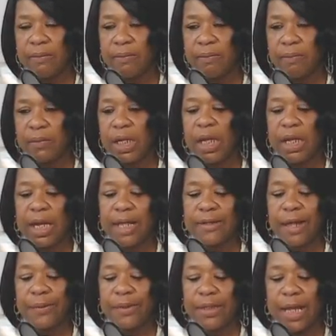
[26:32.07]
And as I
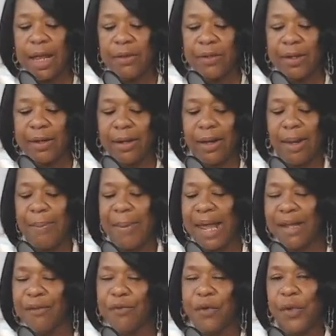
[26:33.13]
was down there, I'm back
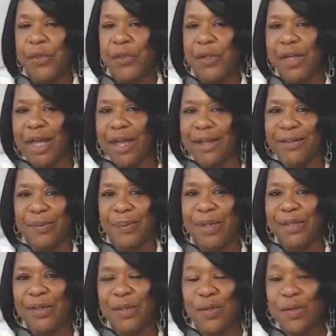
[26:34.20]
and forth, you guys, but
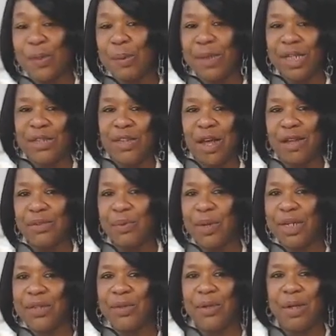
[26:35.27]
so many thoughts
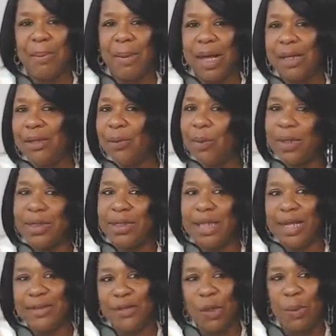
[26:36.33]
running through your mind, and you want to say
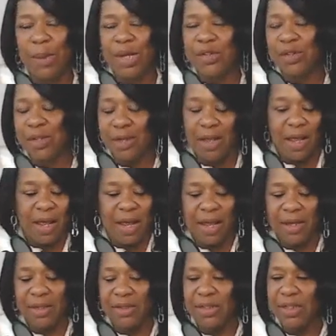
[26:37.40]
so much, and
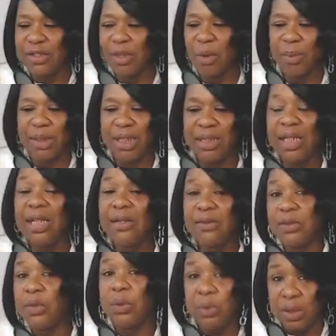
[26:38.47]
there's just so many things
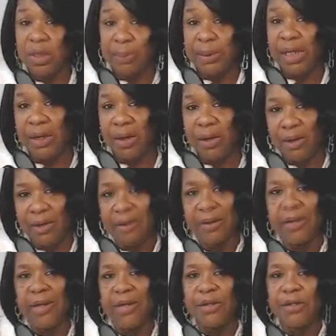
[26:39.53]
to speak on.
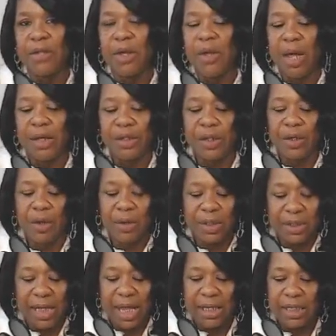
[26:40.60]
So, it's
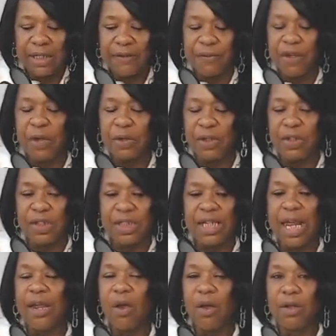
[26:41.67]
kind of difficult to just
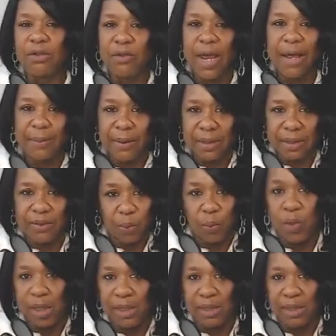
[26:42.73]
stay on track with this one